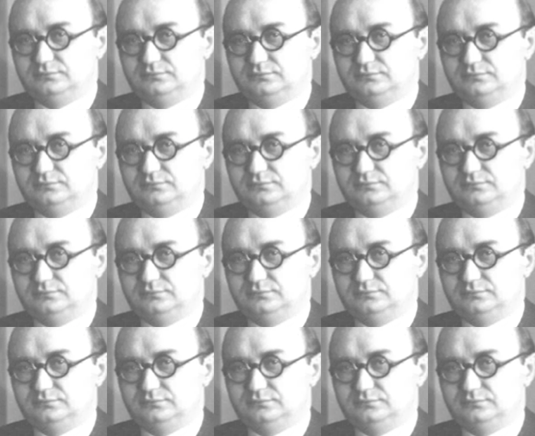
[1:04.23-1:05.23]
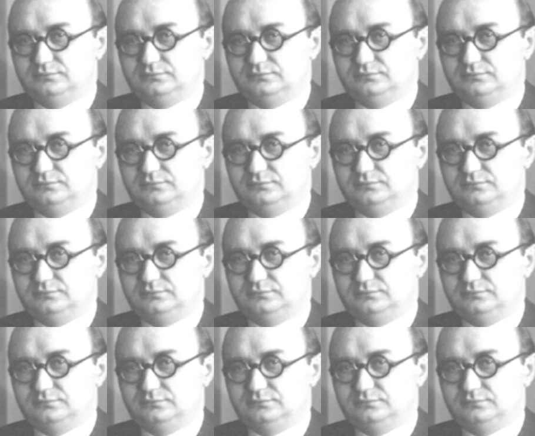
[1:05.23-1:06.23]

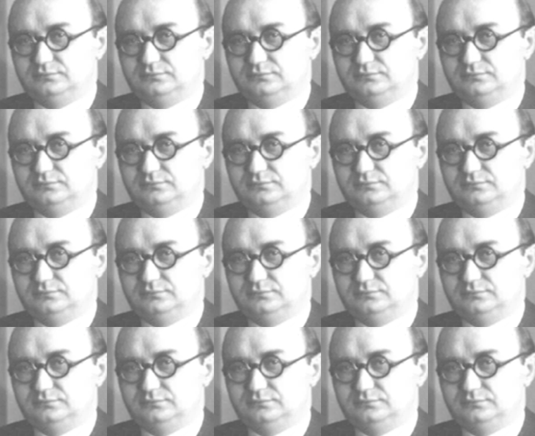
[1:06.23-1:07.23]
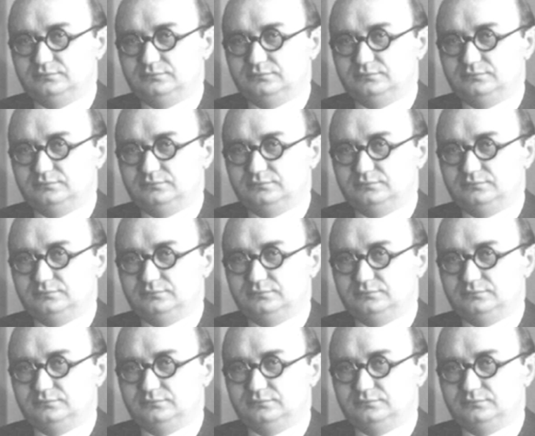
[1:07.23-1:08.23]

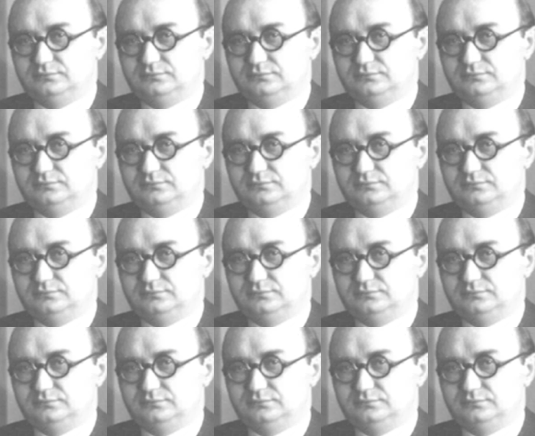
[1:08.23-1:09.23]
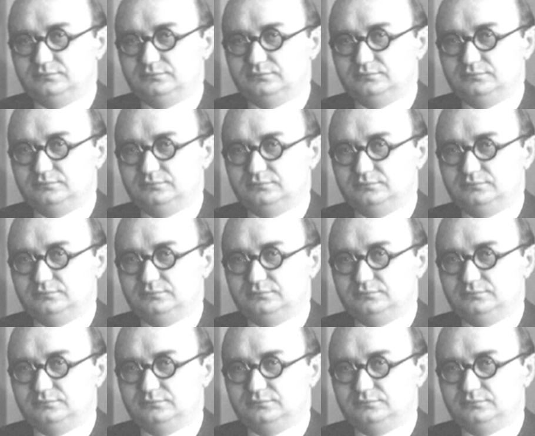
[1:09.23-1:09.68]
(not speaking)